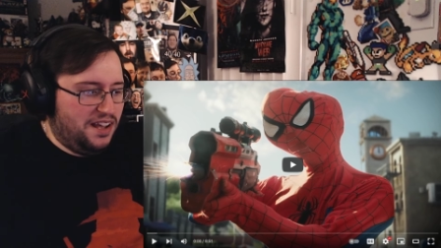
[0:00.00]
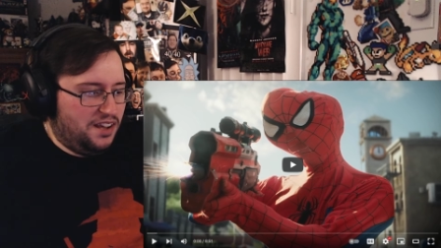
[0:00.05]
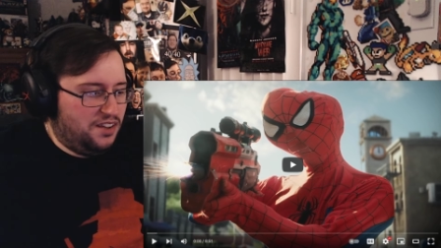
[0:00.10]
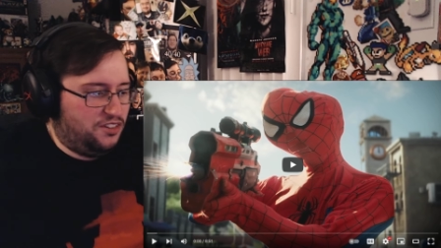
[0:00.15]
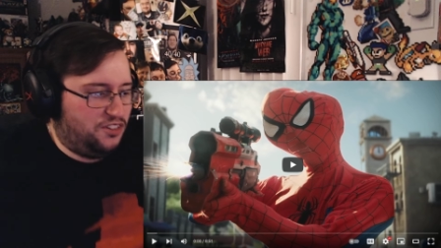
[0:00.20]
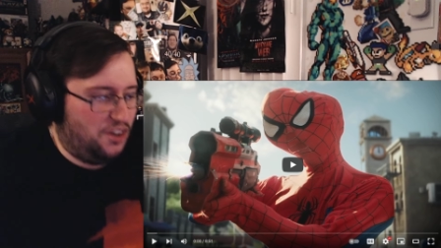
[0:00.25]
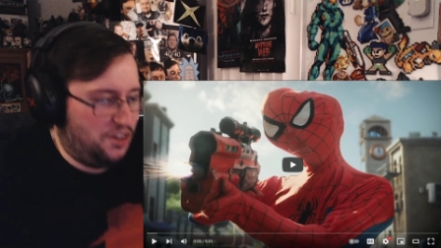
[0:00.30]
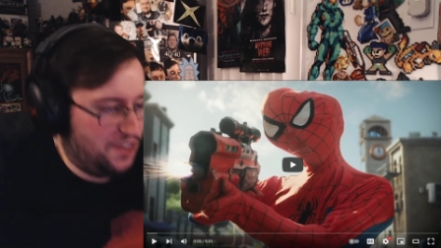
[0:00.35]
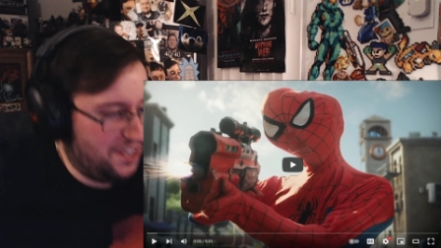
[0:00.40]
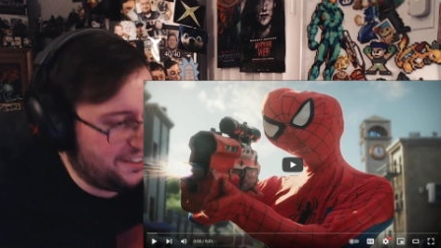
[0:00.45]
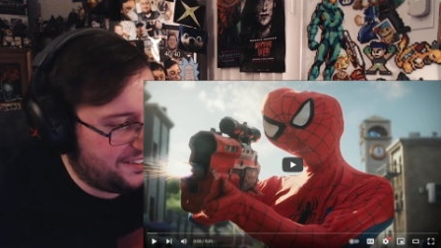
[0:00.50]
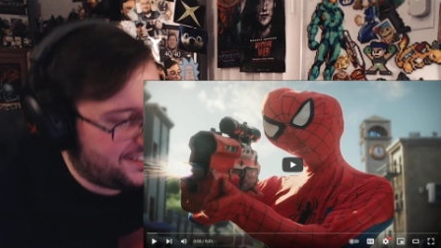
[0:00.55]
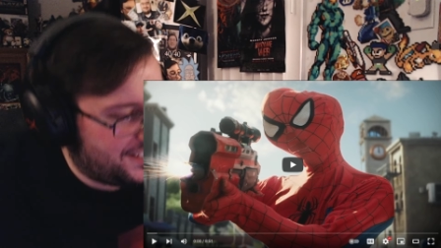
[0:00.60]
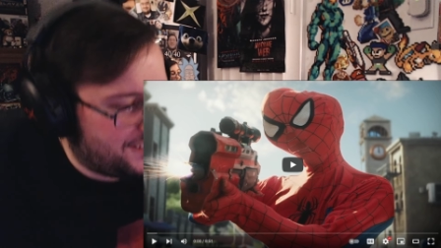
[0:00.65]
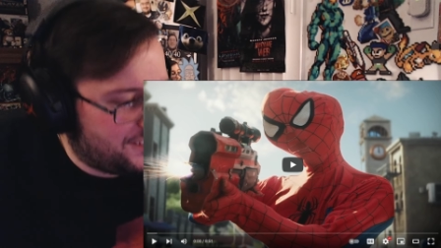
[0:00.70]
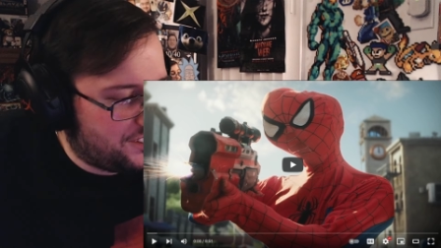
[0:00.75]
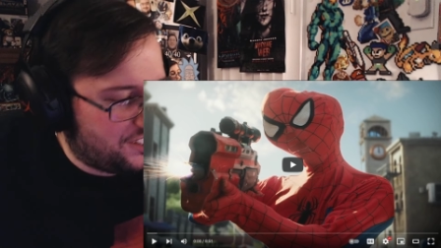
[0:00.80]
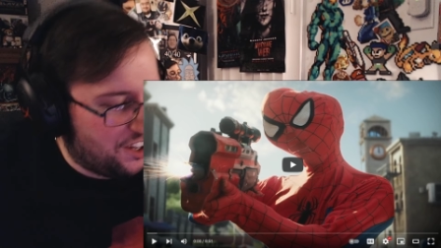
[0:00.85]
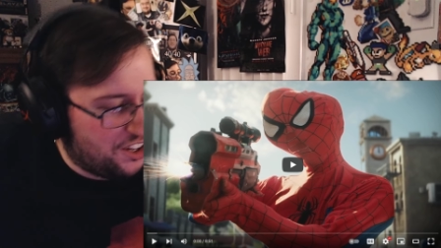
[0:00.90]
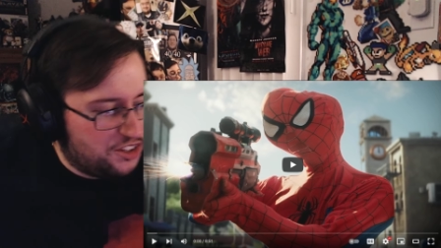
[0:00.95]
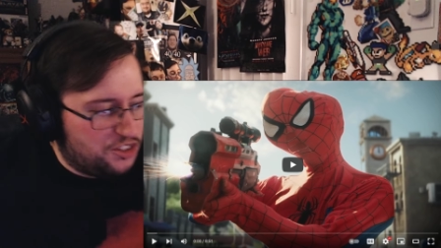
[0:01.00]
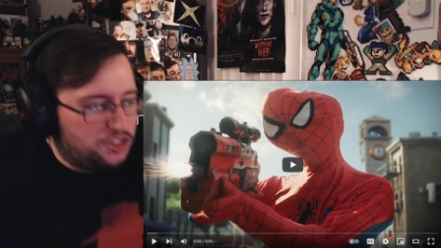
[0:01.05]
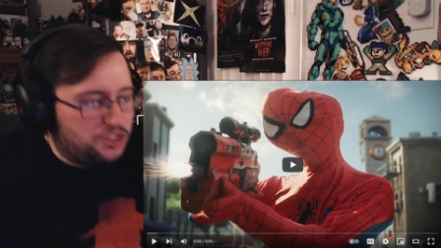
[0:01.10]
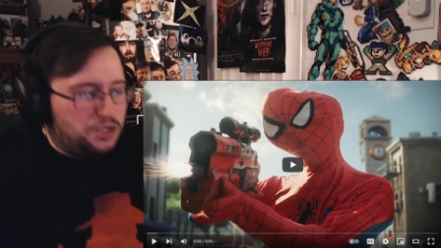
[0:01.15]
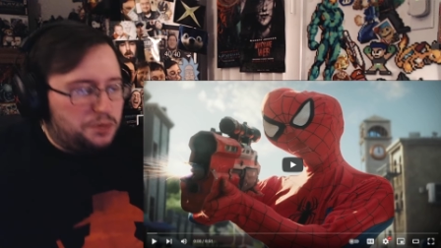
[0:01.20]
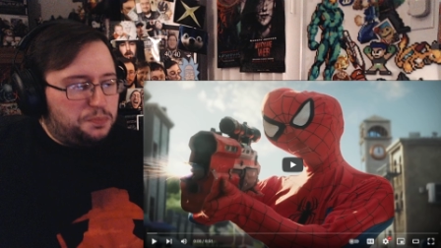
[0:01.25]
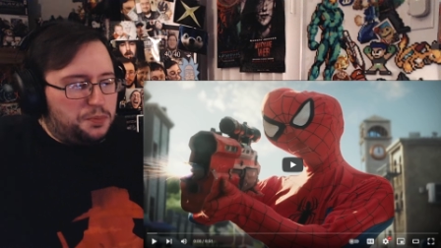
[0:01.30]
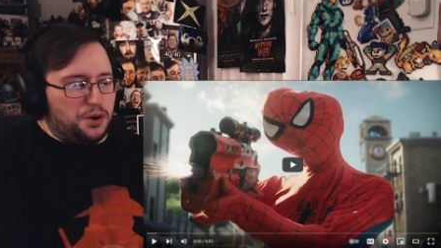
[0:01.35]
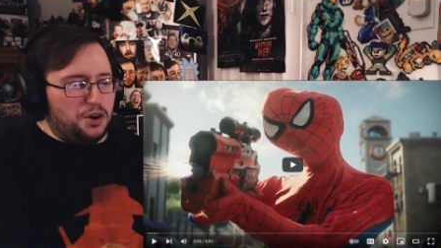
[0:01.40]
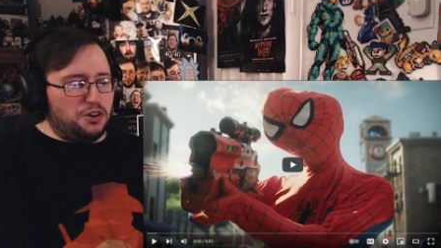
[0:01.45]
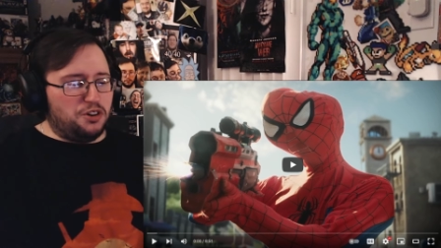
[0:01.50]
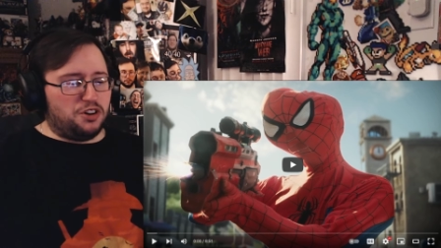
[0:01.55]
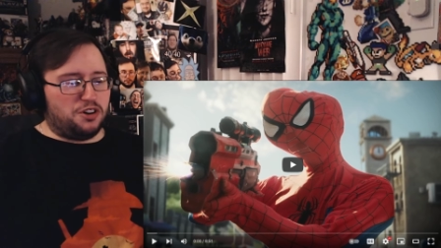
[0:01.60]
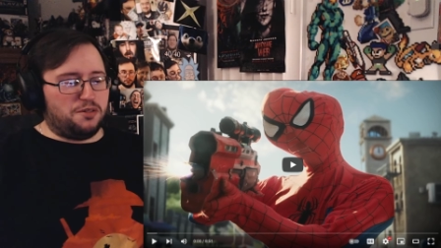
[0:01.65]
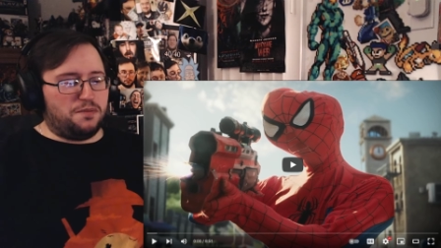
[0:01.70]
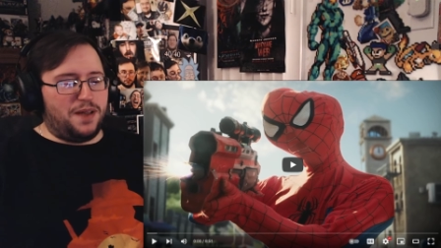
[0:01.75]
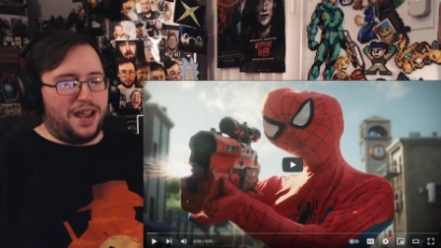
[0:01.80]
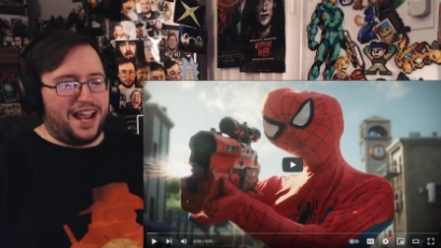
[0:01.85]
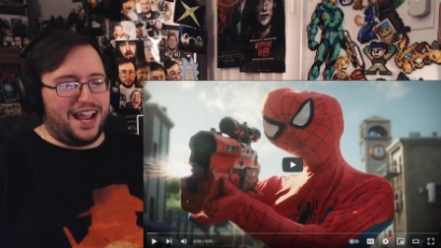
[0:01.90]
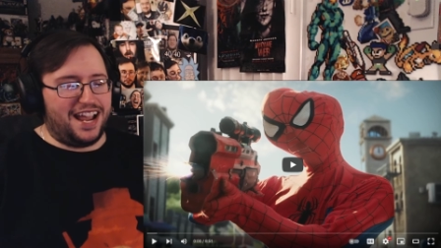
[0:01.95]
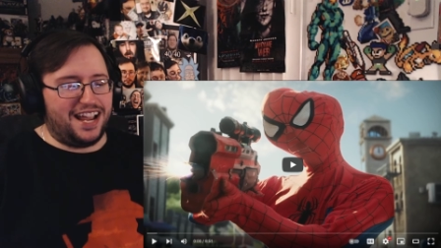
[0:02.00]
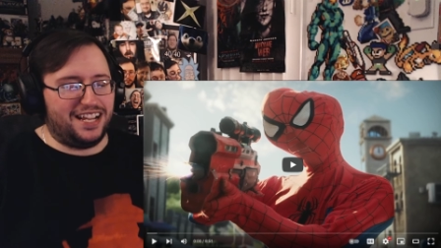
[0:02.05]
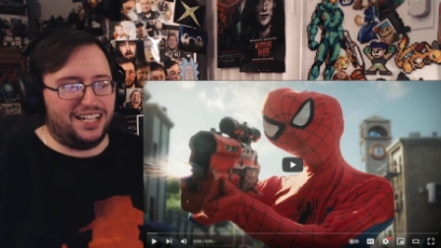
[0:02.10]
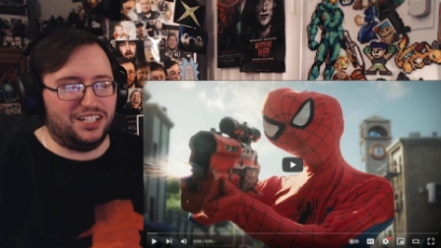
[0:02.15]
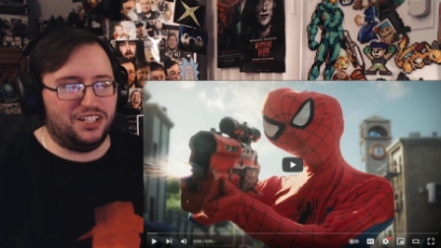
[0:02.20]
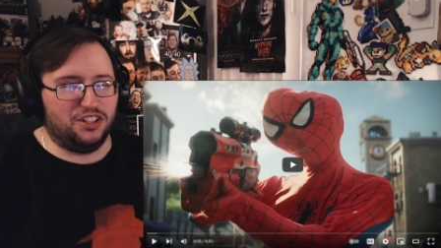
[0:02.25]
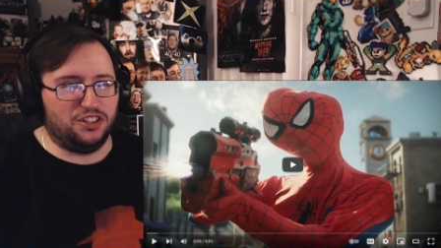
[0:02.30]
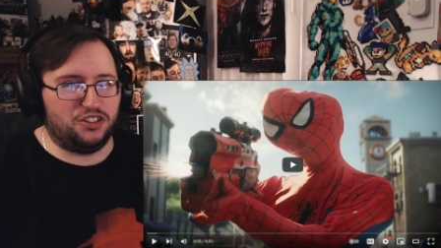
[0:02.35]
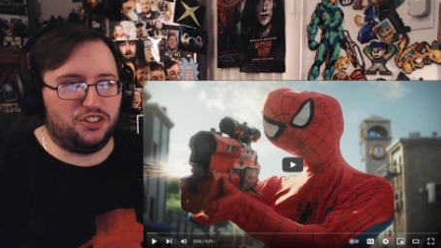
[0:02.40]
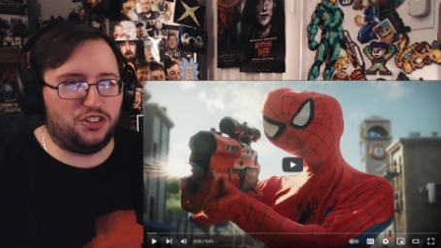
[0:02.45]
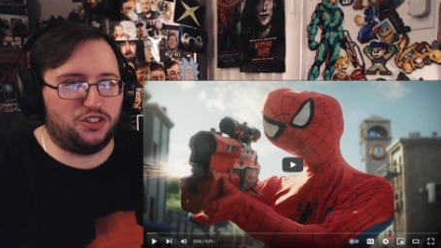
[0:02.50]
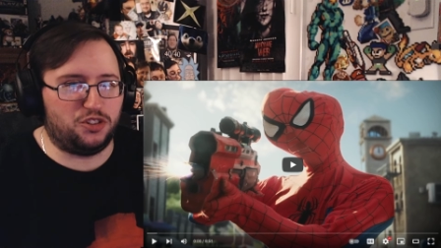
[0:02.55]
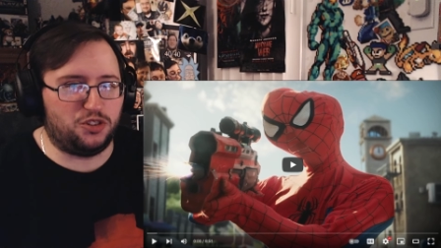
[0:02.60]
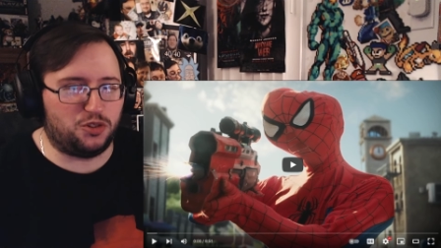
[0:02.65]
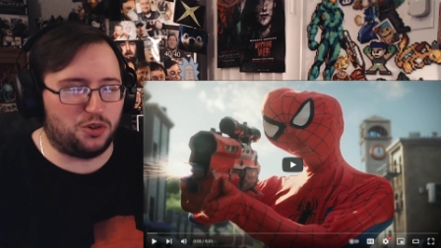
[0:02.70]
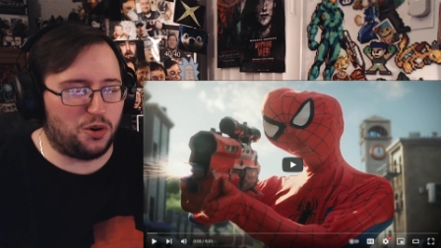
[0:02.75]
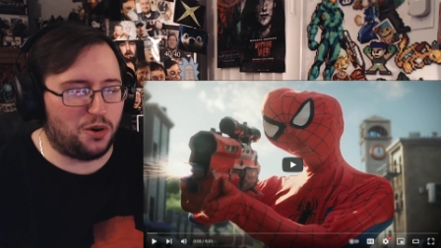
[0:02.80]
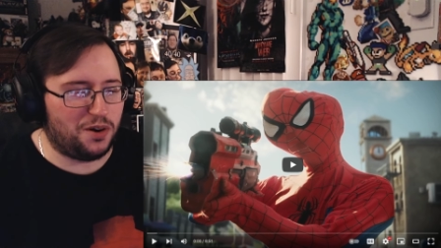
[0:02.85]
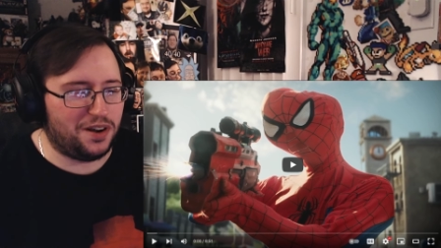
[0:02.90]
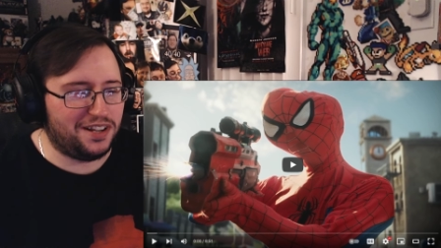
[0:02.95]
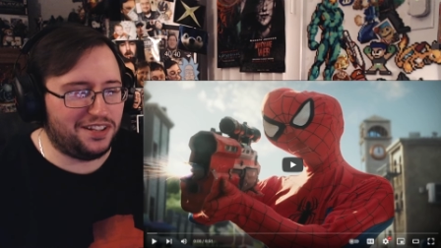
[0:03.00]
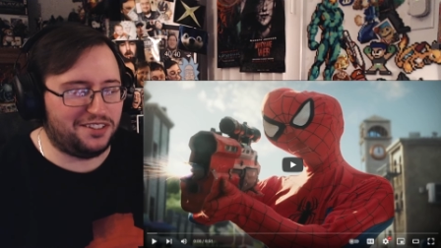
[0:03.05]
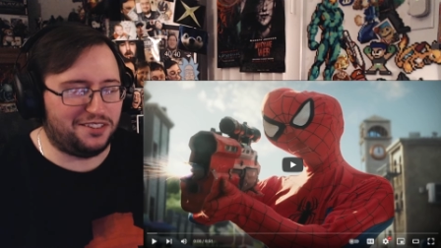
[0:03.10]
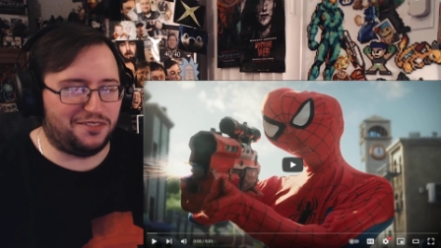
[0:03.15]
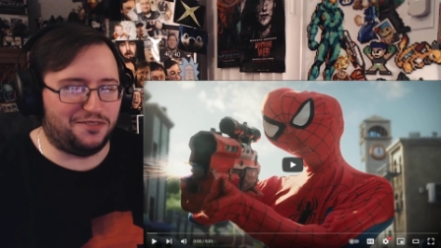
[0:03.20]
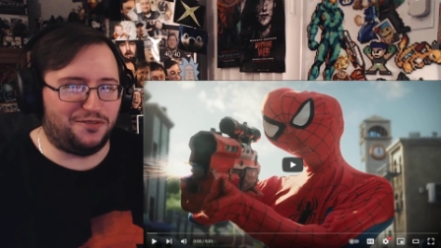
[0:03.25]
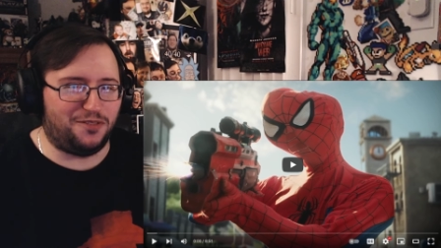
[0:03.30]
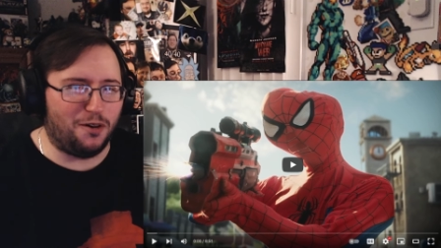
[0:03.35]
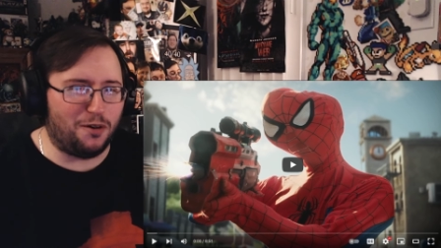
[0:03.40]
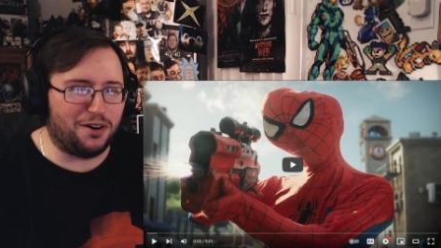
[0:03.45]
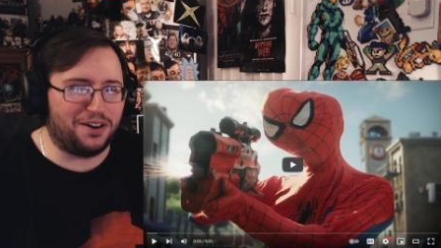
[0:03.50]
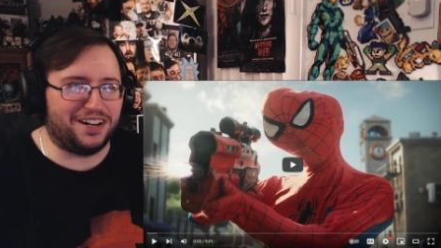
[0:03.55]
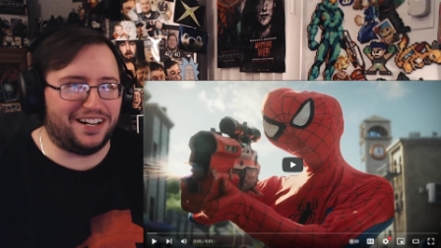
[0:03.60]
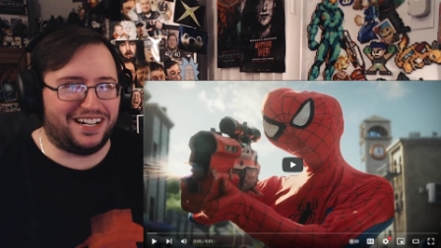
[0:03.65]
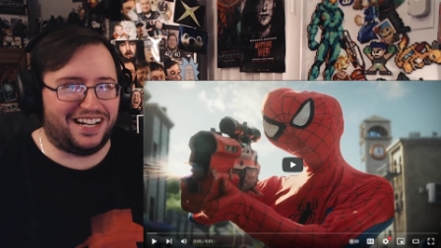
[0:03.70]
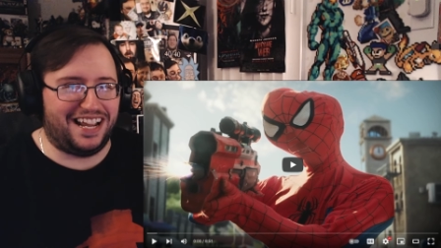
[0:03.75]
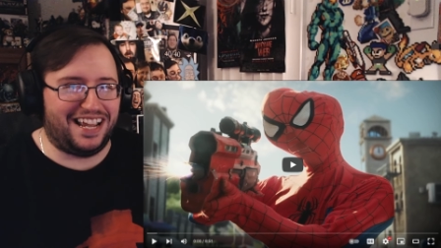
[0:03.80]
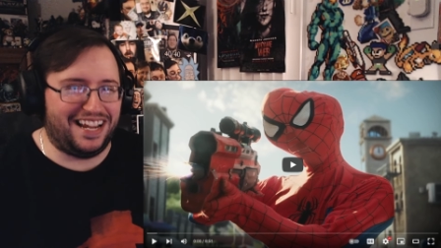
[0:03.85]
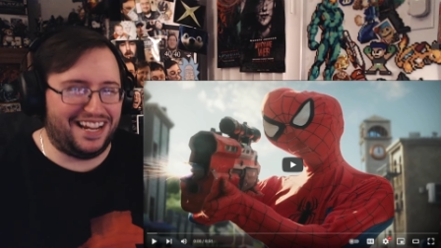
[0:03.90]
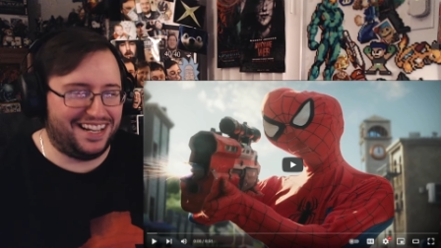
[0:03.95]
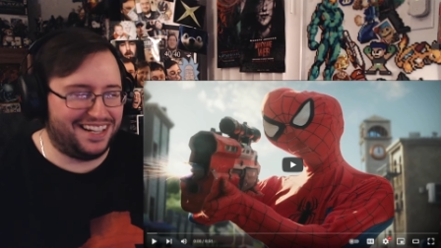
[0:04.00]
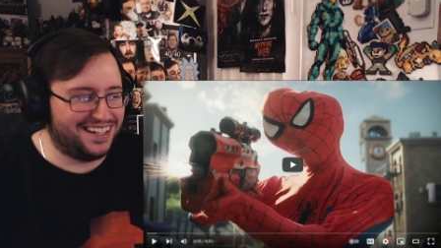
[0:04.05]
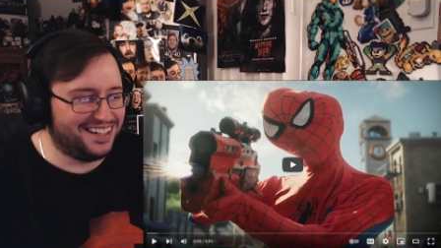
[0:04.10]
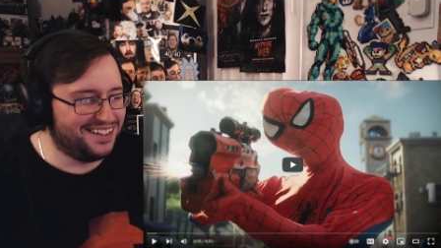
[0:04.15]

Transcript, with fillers: so this is Spooderman destroys Fortnite.